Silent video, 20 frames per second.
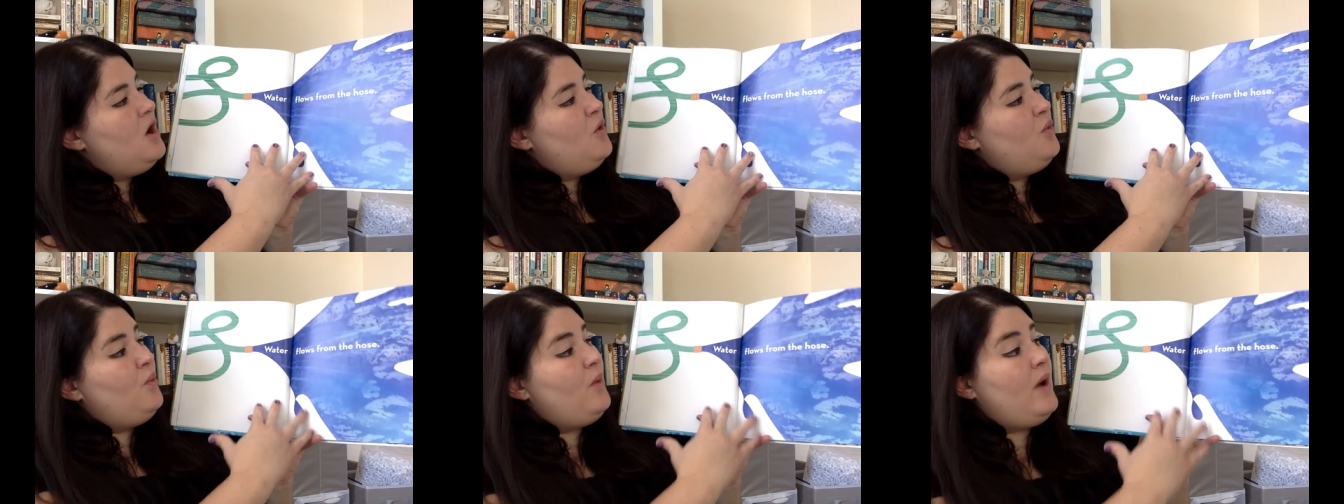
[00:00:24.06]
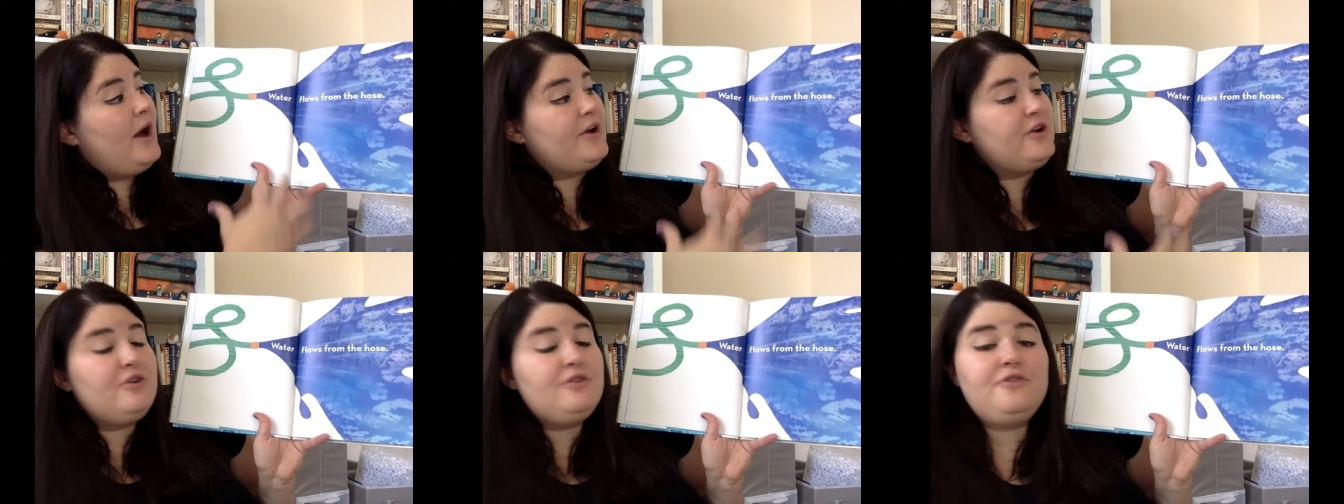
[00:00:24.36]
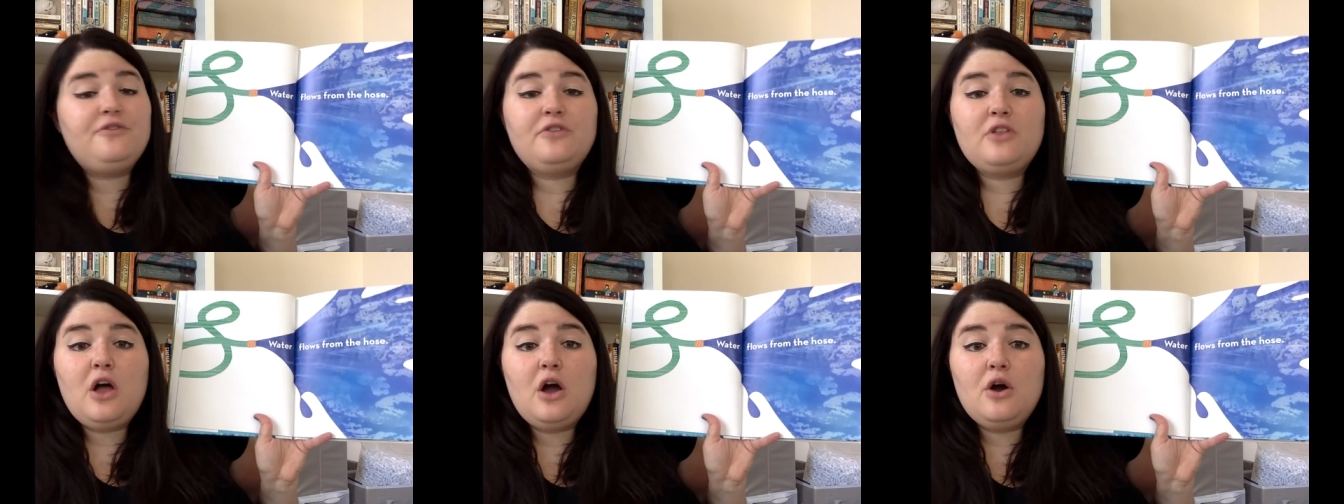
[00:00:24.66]
Water
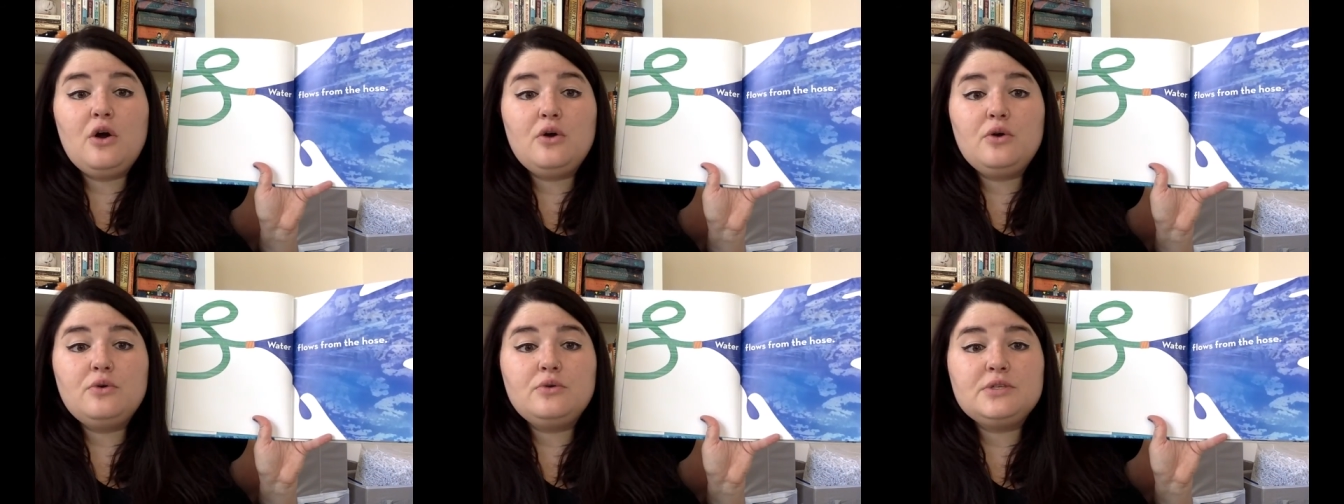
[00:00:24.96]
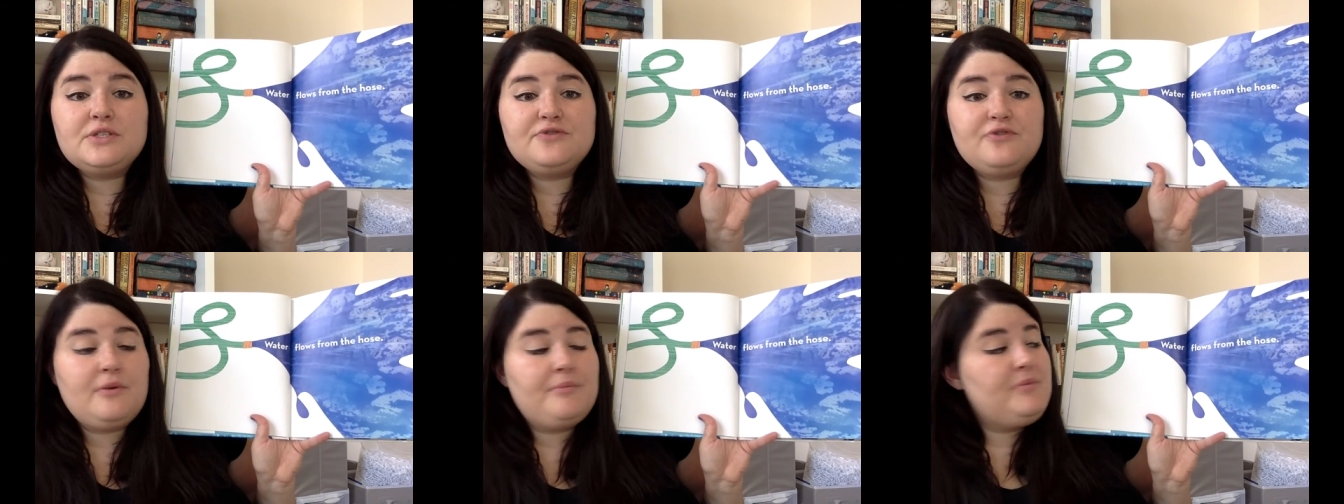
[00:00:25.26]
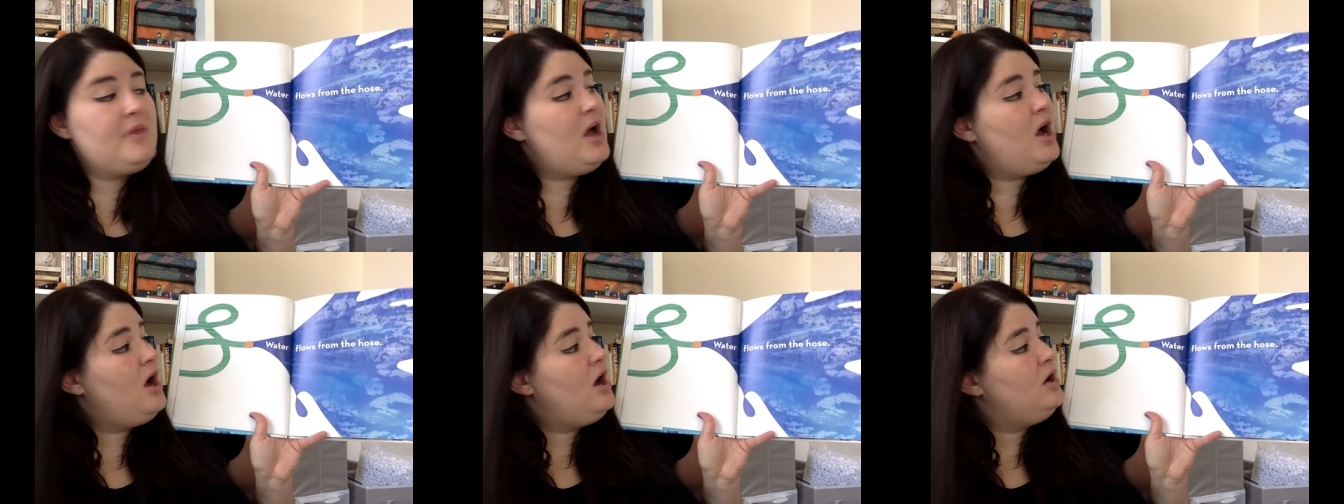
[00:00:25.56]
flows from
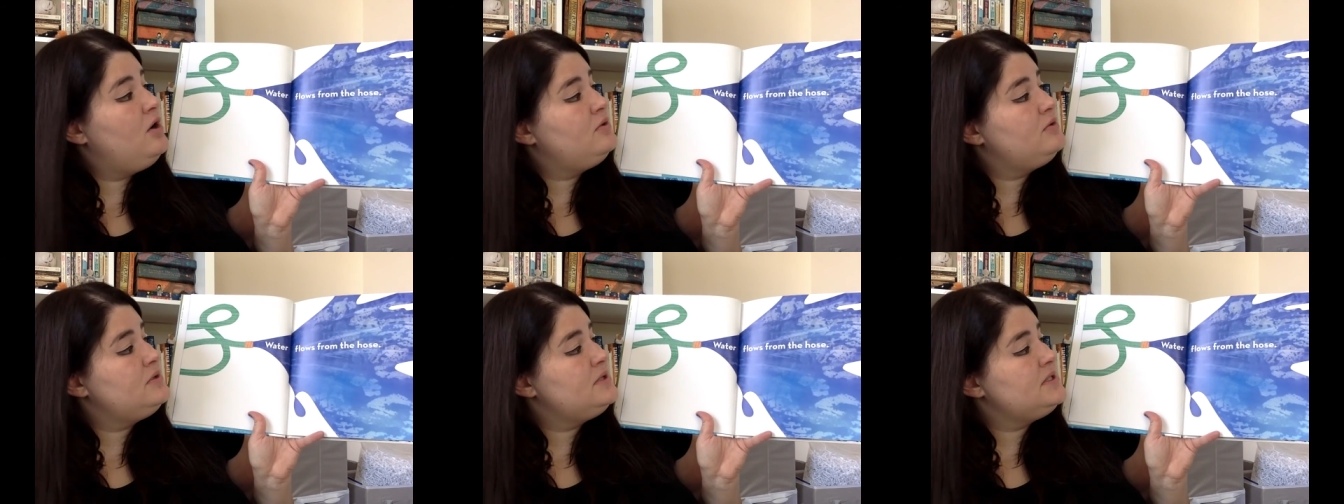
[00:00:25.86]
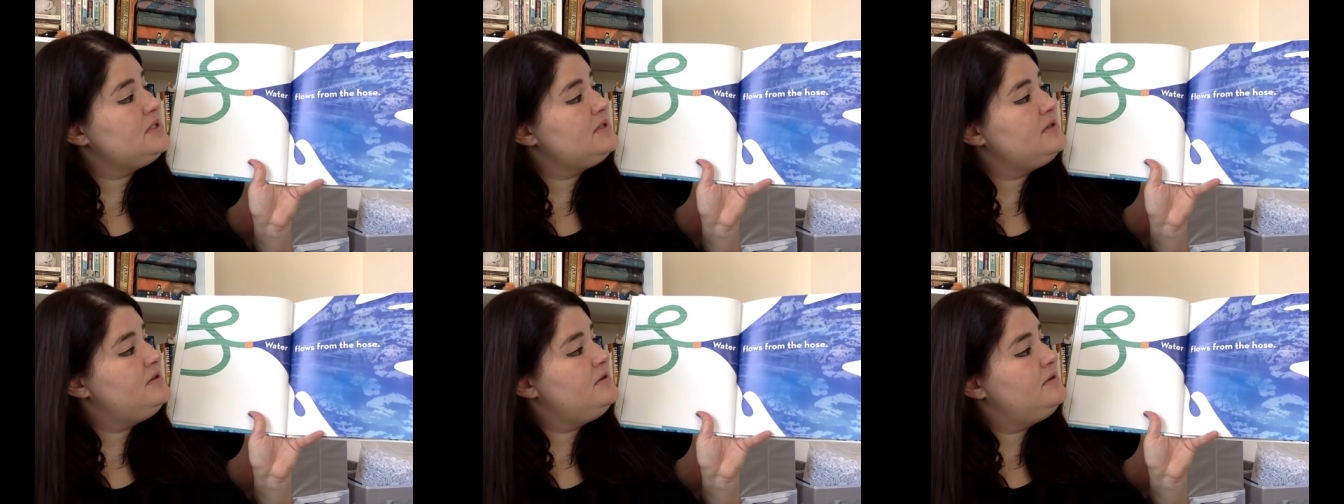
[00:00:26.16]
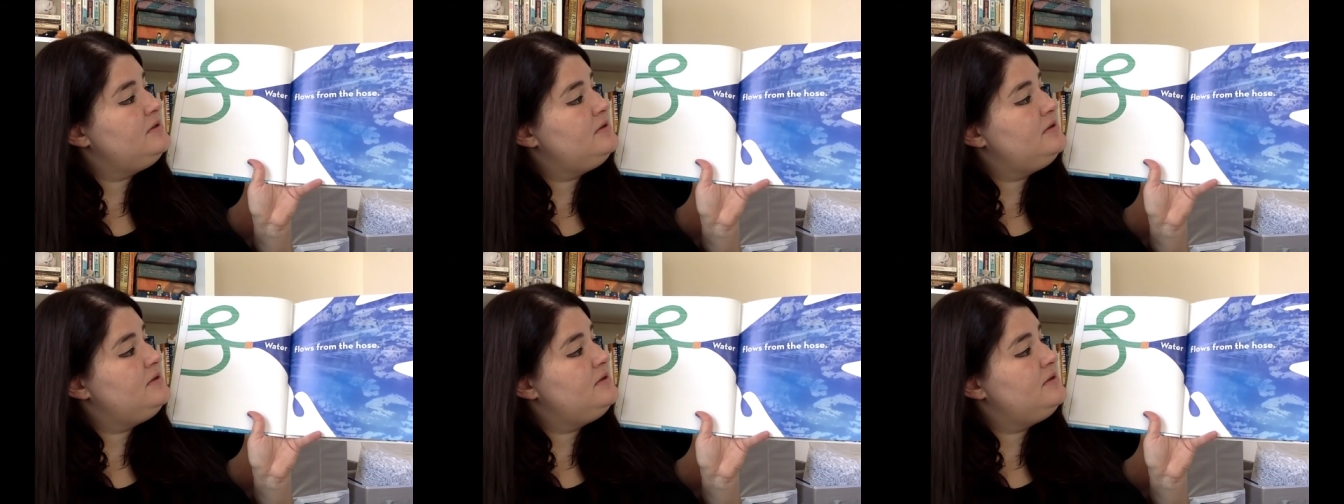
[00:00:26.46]
the hose